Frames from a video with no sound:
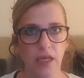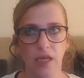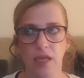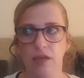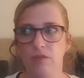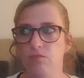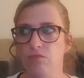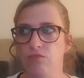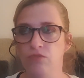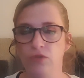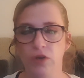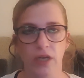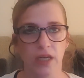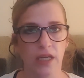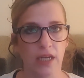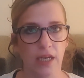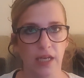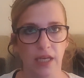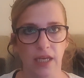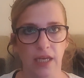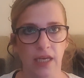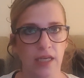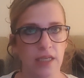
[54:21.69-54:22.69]
It
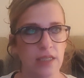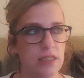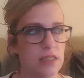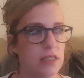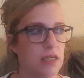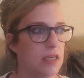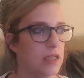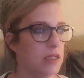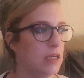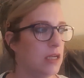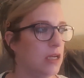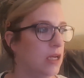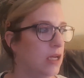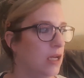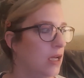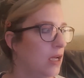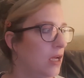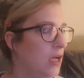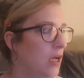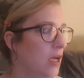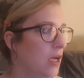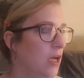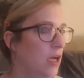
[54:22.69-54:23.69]
really is. And
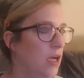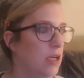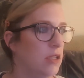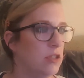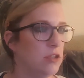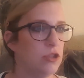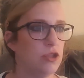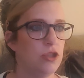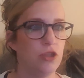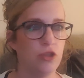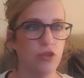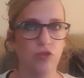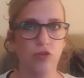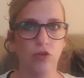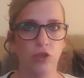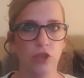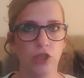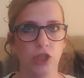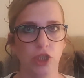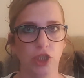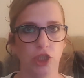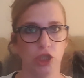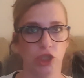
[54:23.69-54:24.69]
just trying
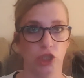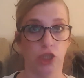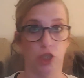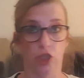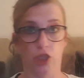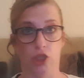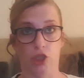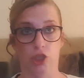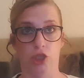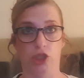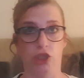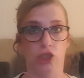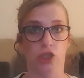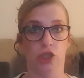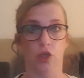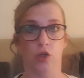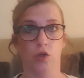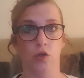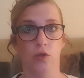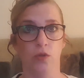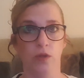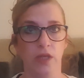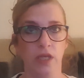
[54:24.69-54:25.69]
to
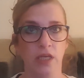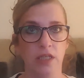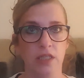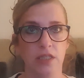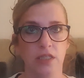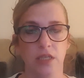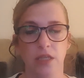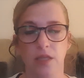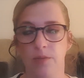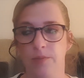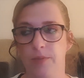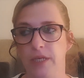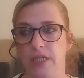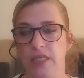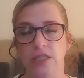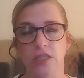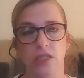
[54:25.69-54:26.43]
juggle things at the minute.